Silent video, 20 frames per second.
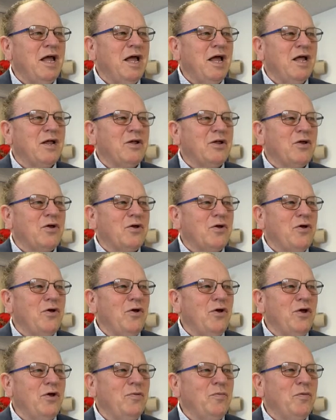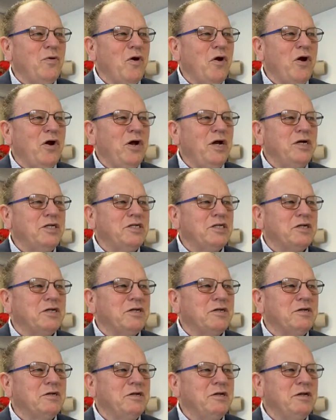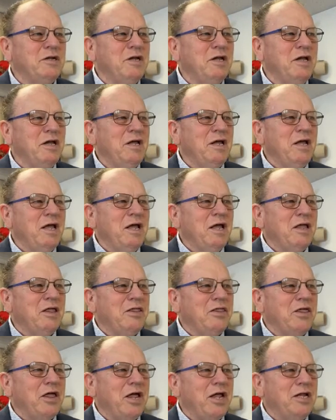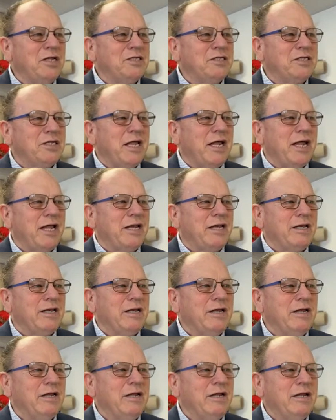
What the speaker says: kukuyu porridge and things that